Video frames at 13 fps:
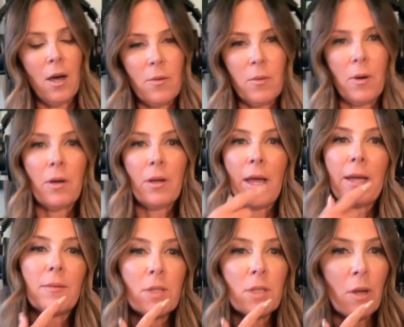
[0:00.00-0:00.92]
Well,
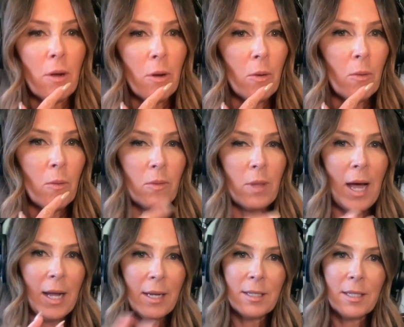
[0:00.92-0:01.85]
okay. So
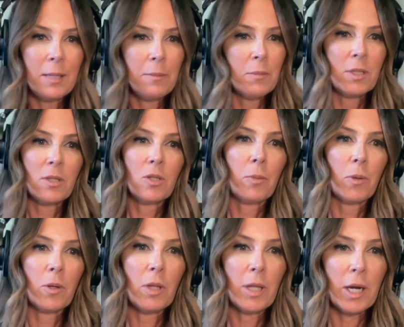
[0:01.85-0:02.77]
that seems
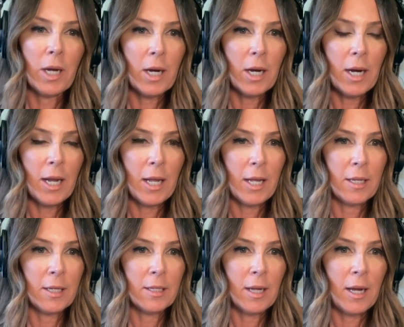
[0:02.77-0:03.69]
super clear.
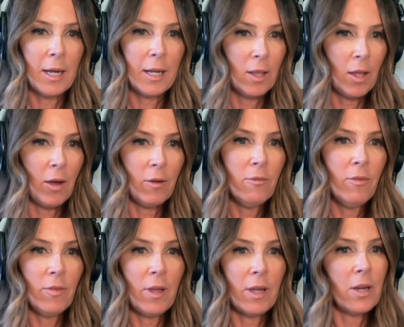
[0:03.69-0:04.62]
And I
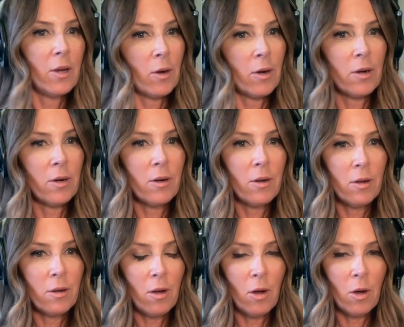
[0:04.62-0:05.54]
love that you're
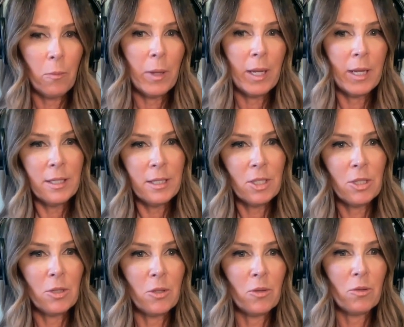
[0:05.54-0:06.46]
hoping
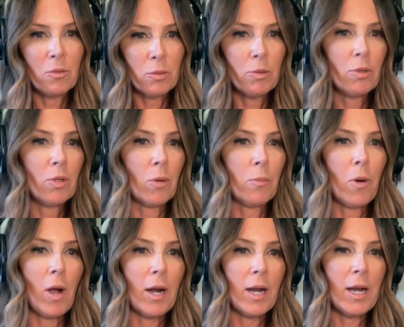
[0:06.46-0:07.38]
to, through your
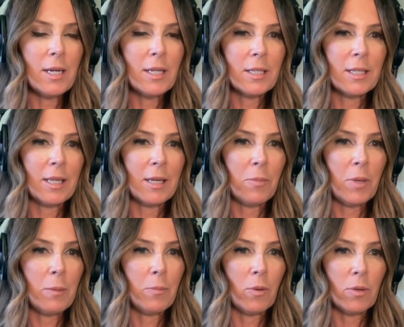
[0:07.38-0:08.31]
product, get
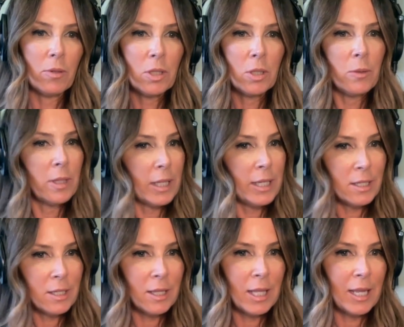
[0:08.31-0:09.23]
people to, at
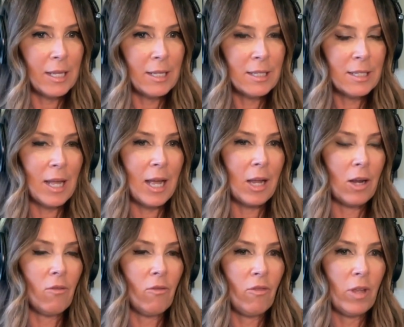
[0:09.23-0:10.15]
least on the
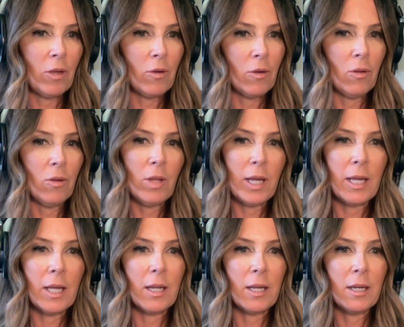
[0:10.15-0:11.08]
inside, feel
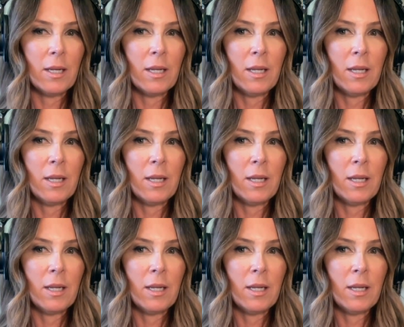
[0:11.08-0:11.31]
and